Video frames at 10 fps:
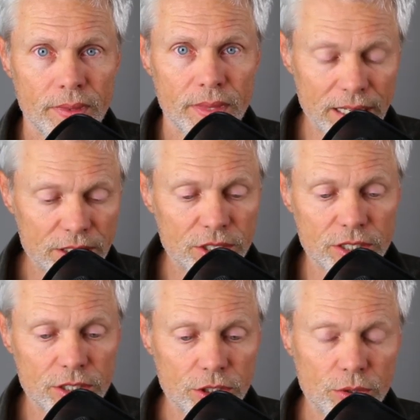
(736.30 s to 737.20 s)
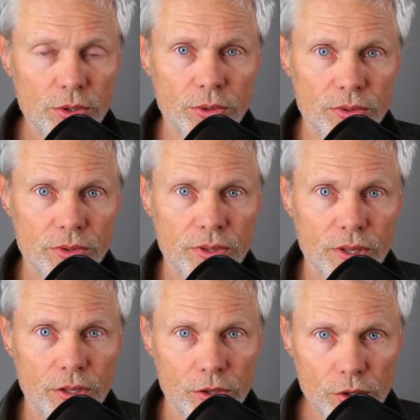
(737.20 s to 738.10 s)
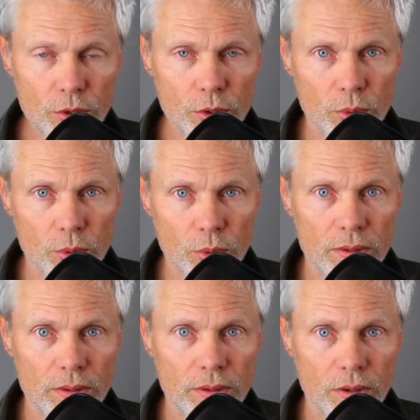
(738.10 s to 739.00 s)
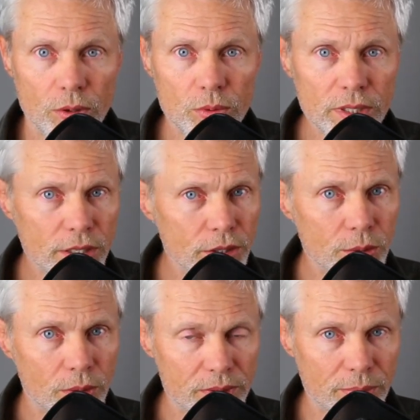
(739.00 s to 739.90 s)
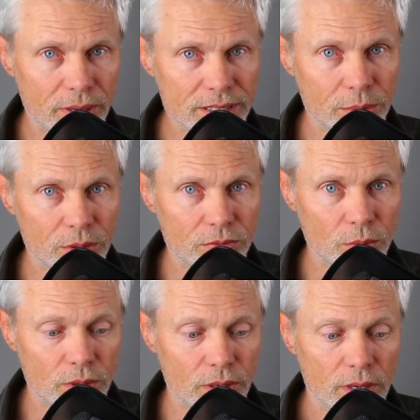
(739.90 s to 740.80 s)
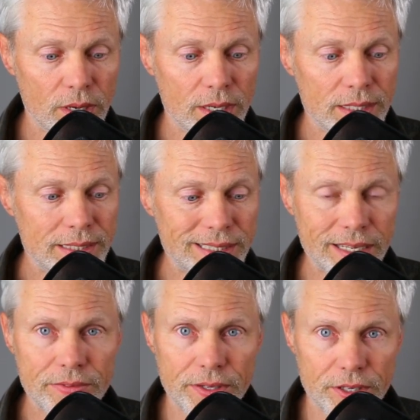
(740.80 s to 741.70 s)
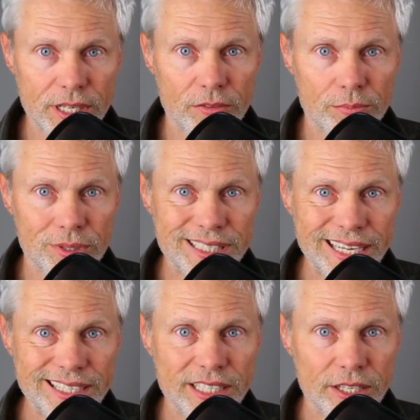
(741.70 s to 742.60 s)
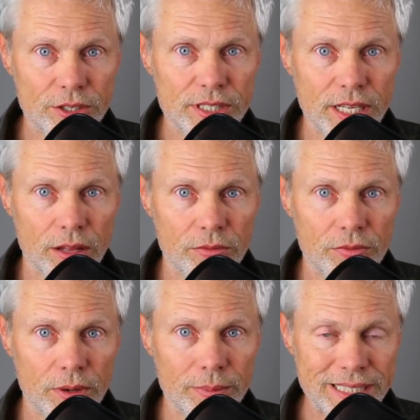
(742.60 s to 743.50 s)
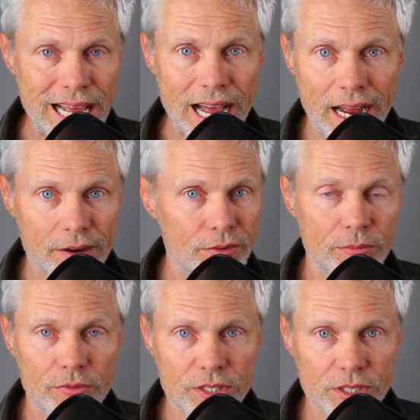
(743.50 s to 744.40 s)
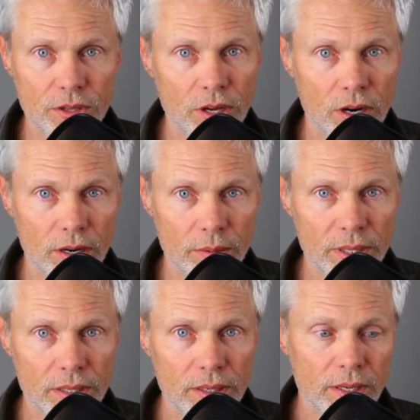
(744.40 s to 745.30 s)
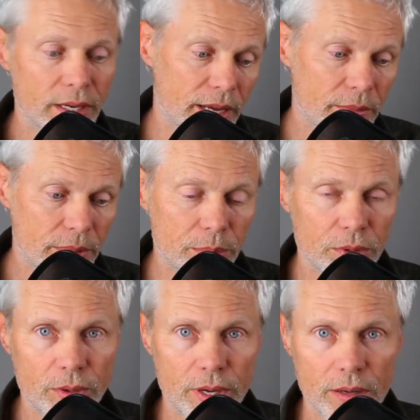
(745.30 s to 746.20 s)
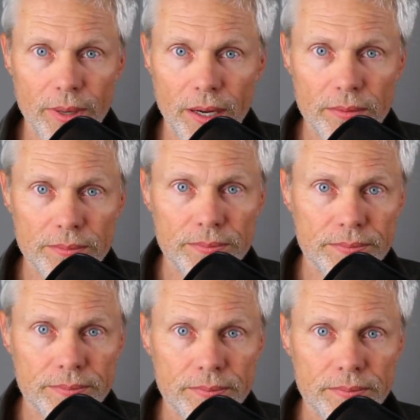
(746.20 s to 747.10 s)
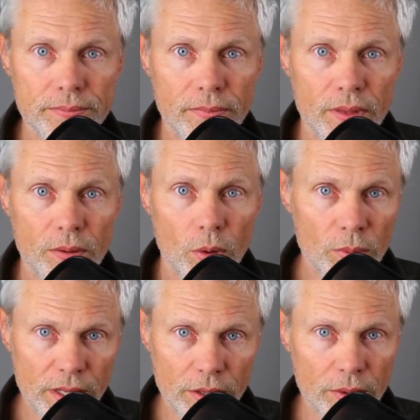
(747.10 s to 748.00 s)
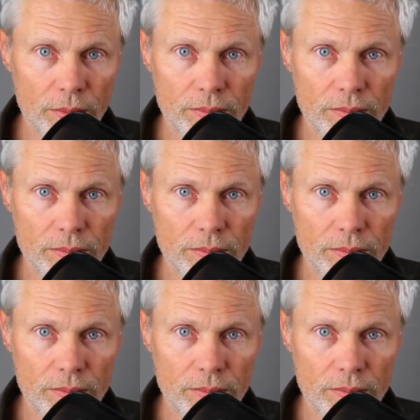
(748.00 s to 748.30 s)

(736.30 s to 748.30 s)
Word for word: That's just the truth. You, only you, are responsible for saving yourself, protecting yourself from attack, from physical harm, and people you care about. Only you.